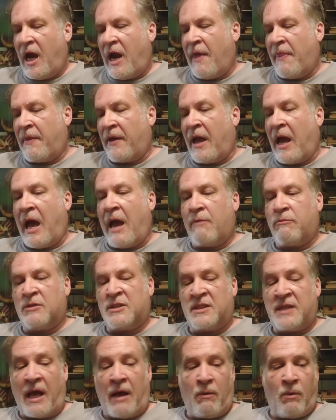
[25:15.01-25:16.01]
and the guy
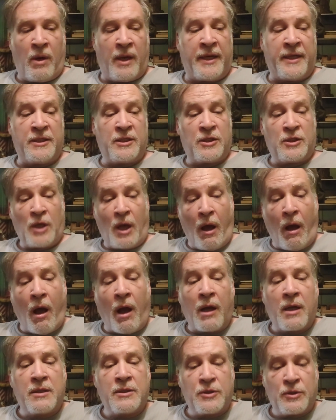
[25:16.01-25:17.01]
was not wanting to
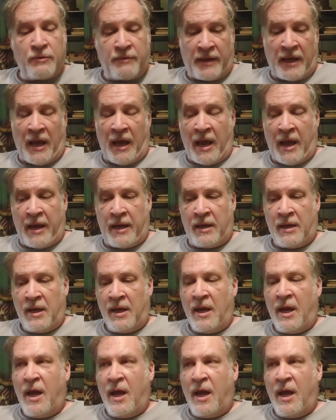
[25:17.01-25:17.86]
talk to the guy.